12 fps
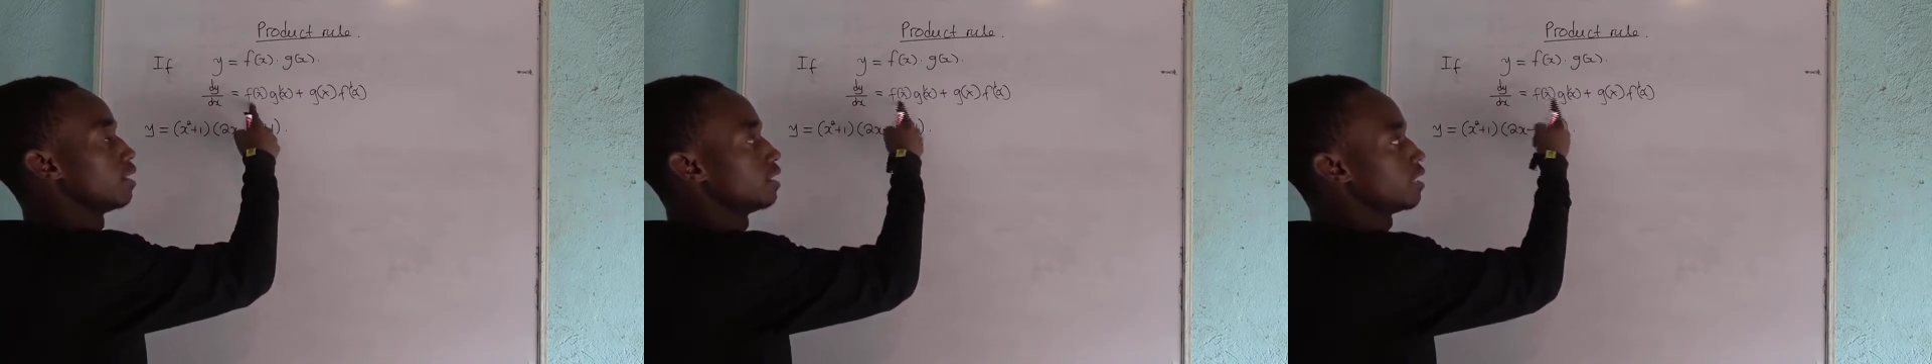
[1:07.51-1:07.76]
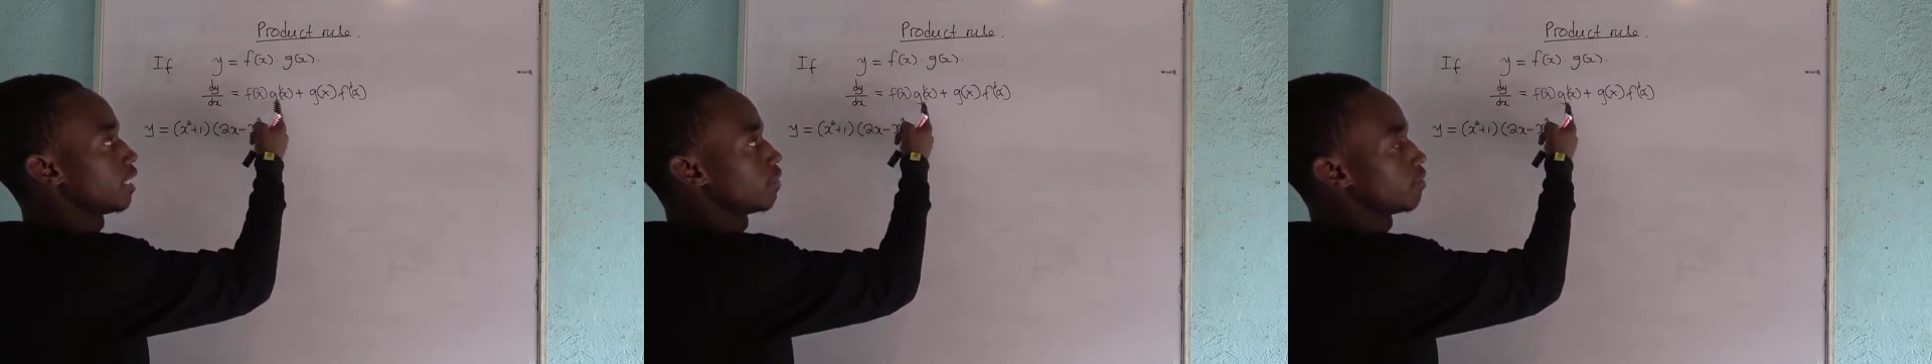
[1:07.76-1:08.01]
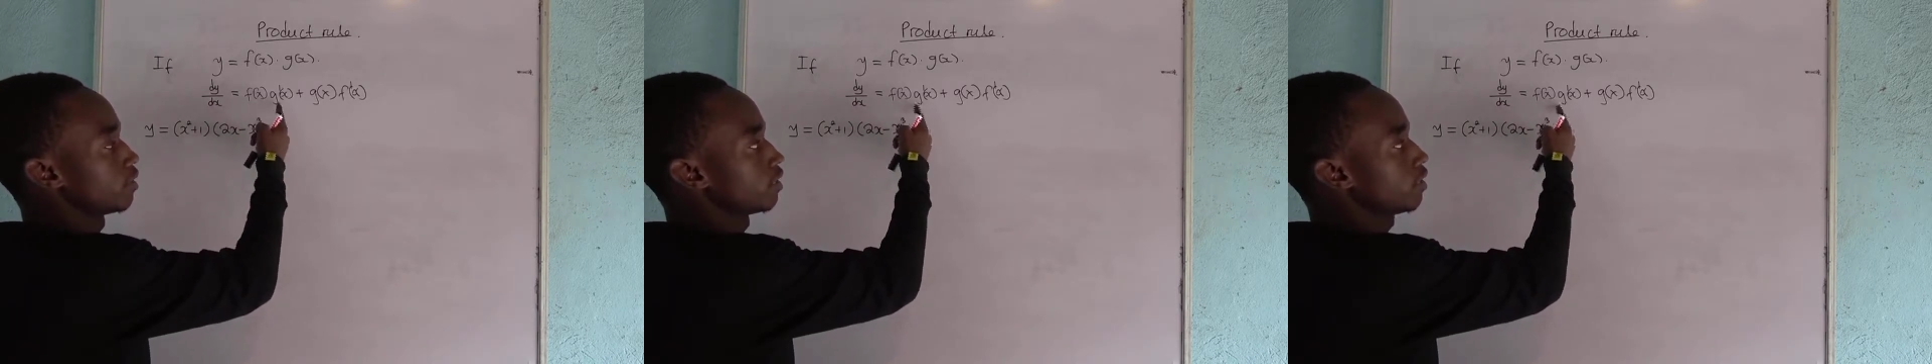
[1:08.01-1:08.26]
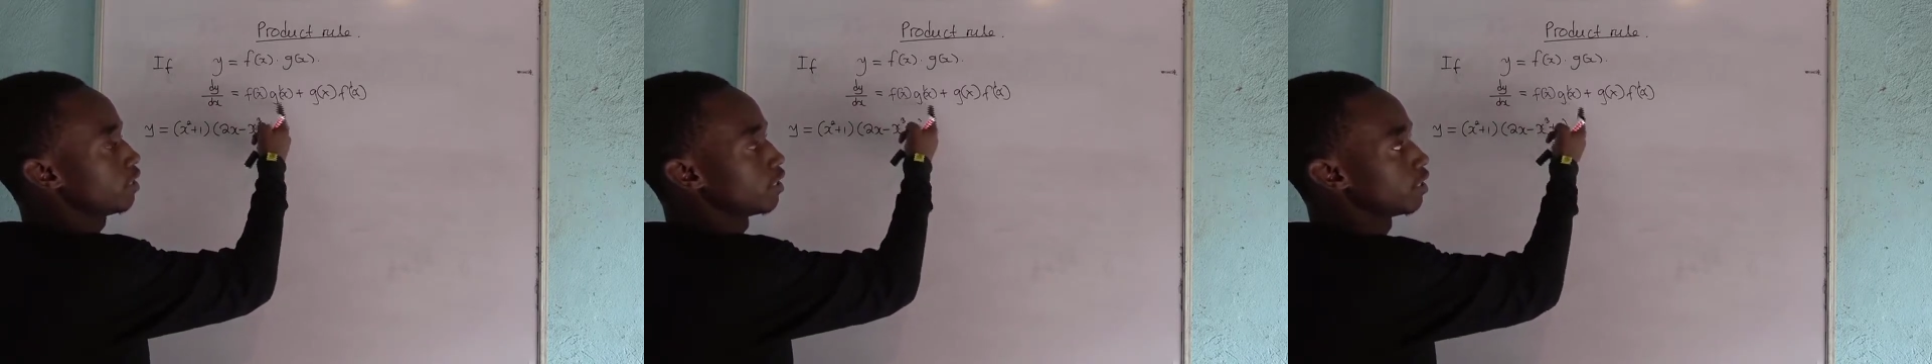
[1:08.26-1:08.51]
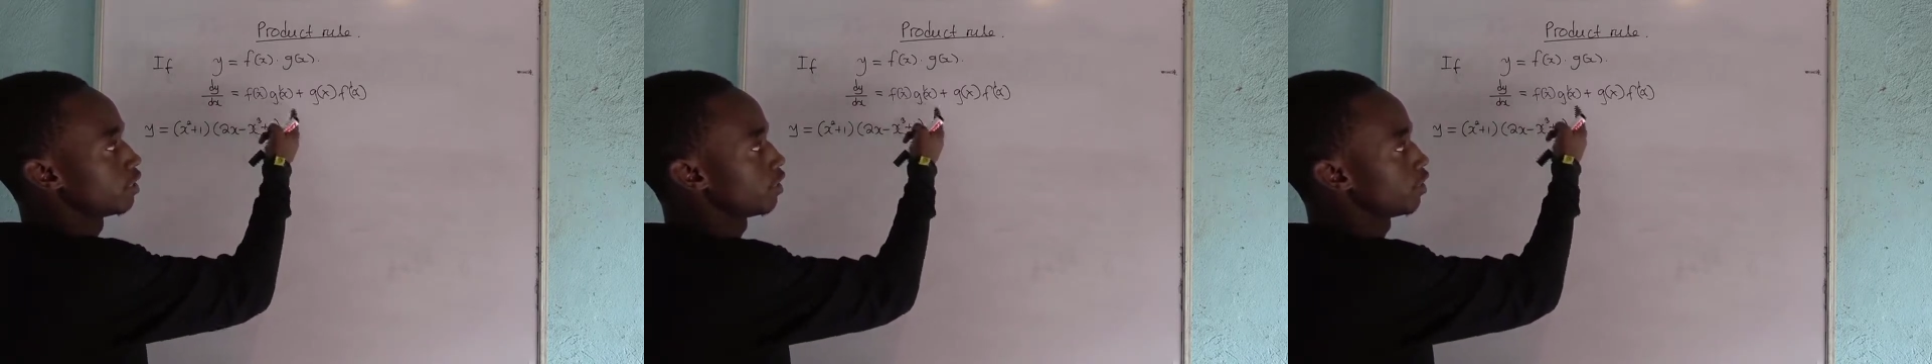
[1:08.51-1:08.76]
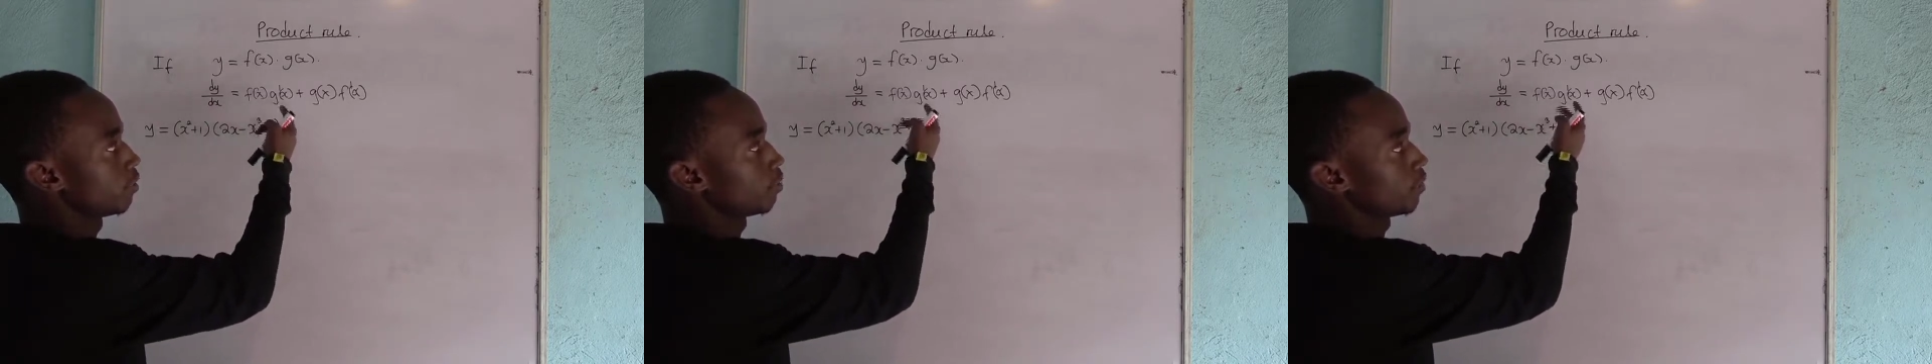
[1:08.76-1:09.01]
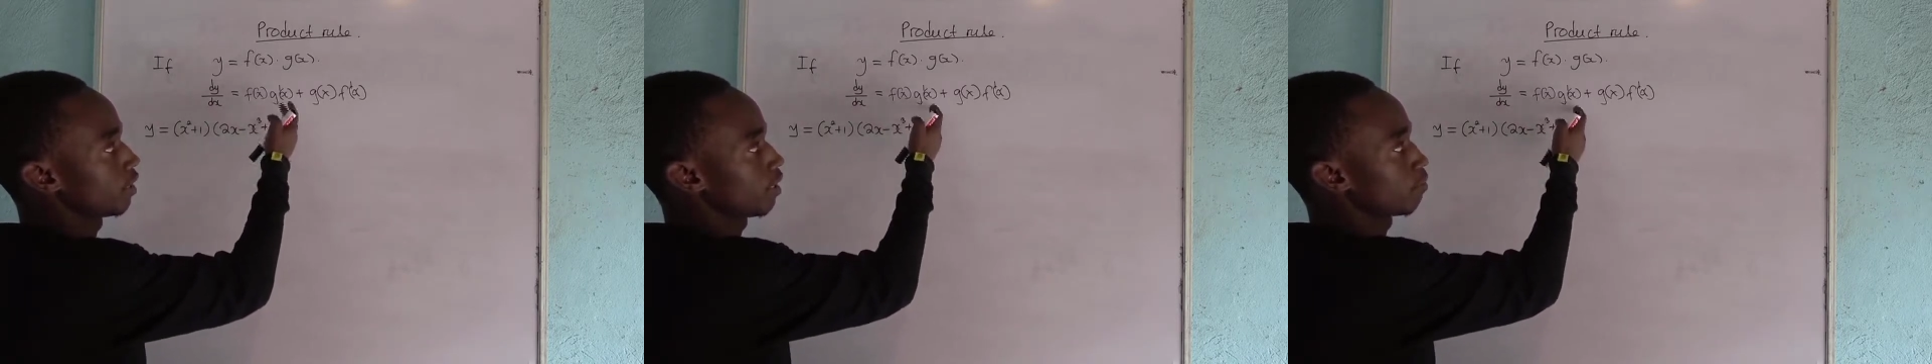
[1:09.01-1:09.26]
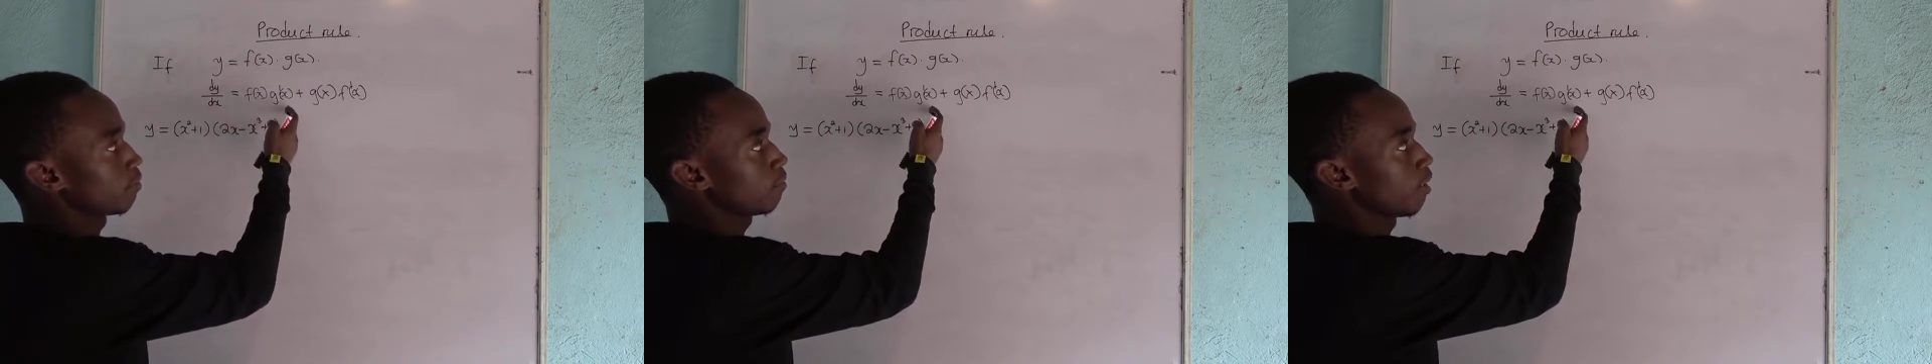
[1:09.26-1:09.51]
times g
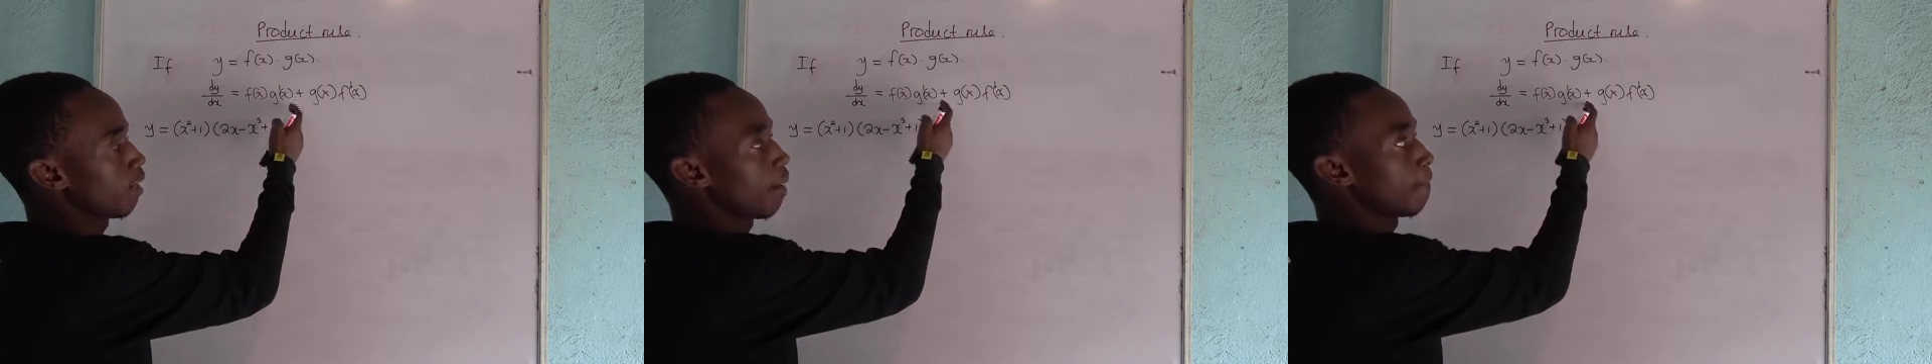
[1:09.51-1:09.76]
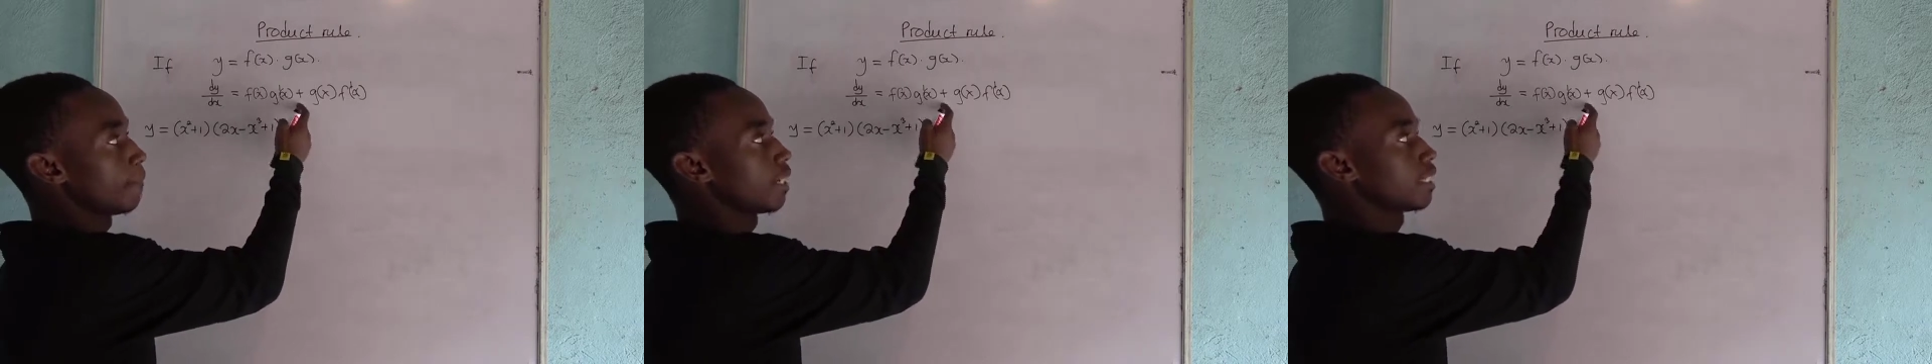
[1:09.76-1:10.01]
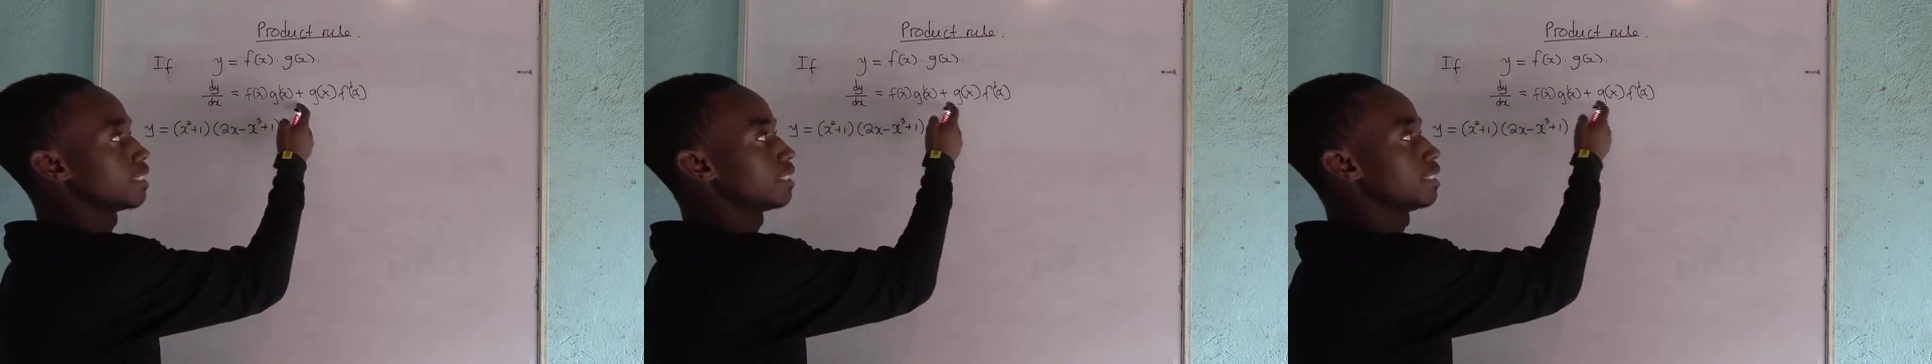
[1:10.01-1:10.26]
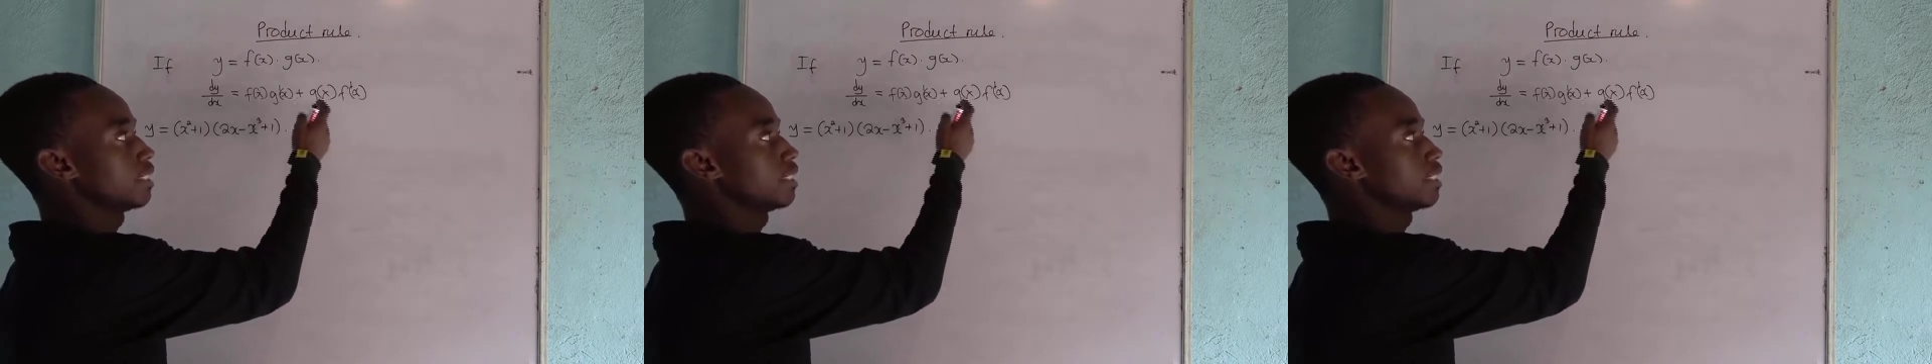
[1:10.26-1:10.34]
prime plus